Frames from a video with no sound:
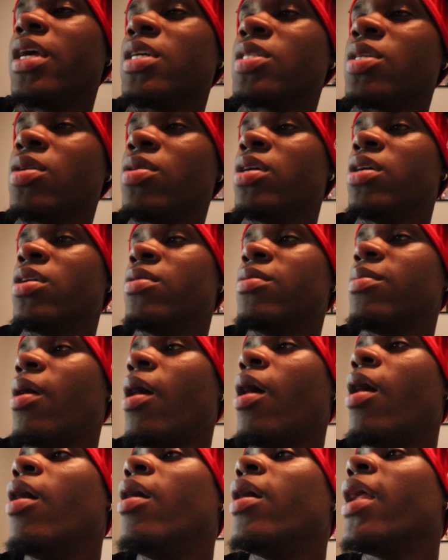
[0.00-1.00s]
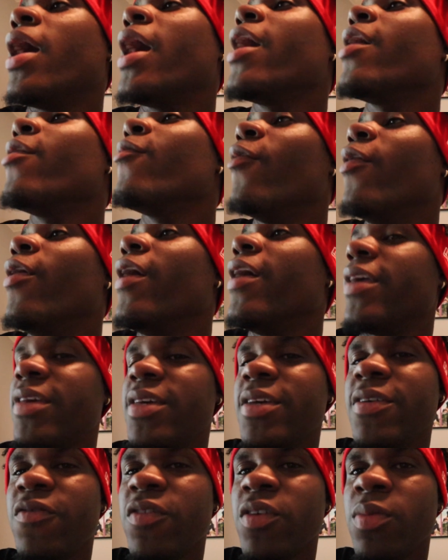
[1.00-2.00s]
kiss on him all I want. All
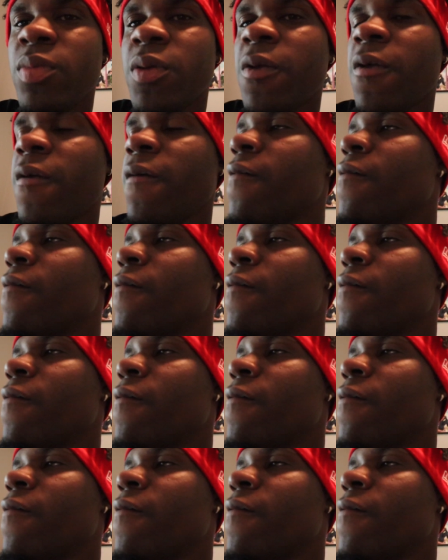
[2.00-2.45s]
right. You feel me?